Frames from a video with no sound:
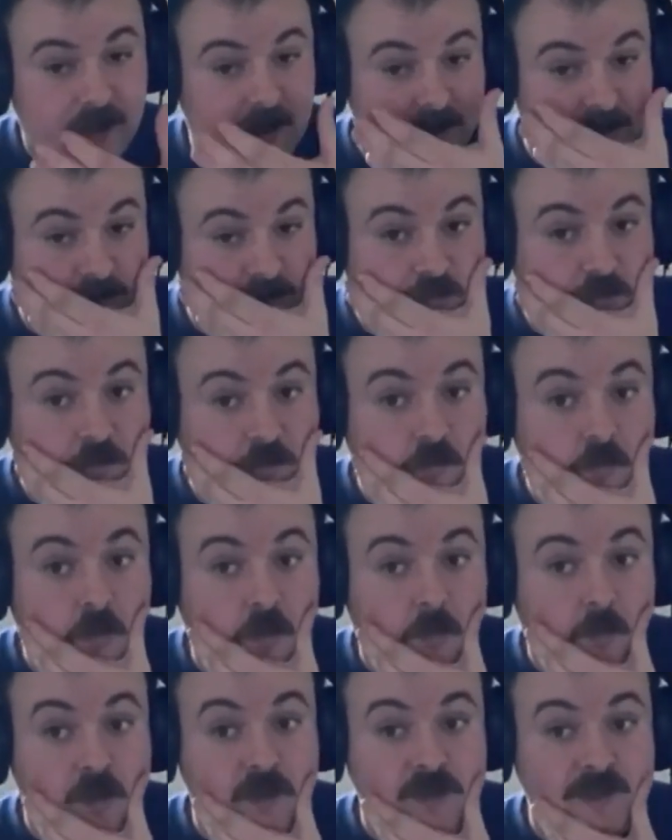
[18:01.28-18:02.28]
And
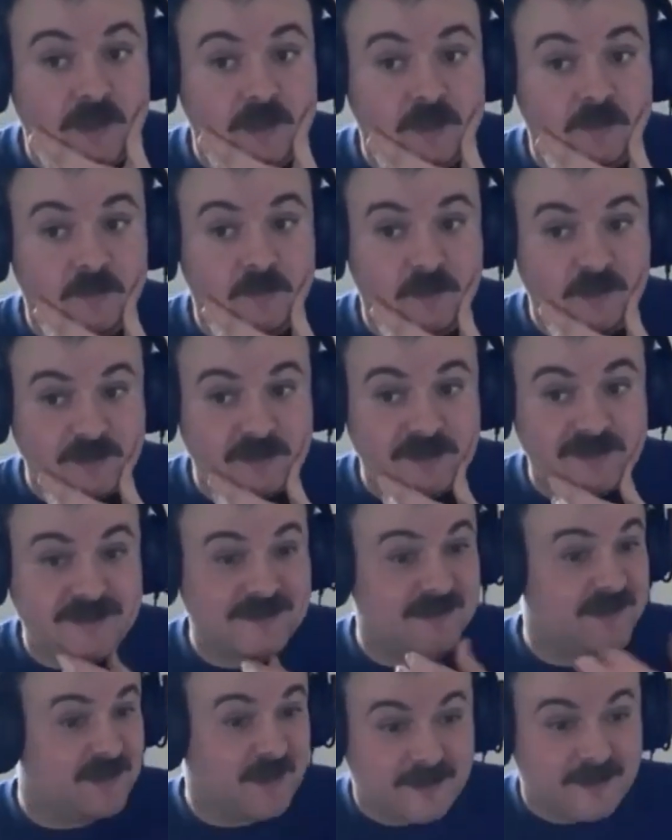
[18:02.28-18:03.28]
we said this
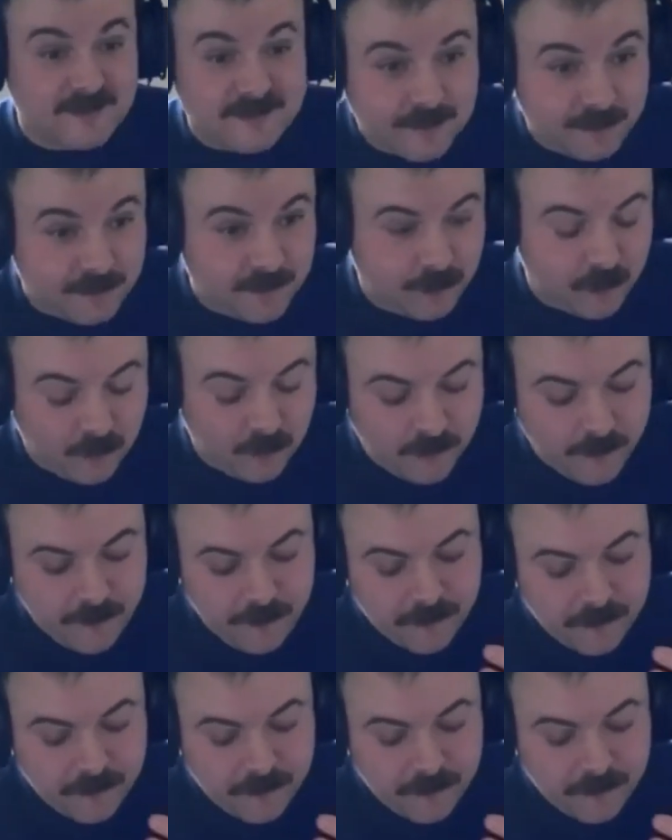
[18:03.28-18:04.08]
is unacceptable.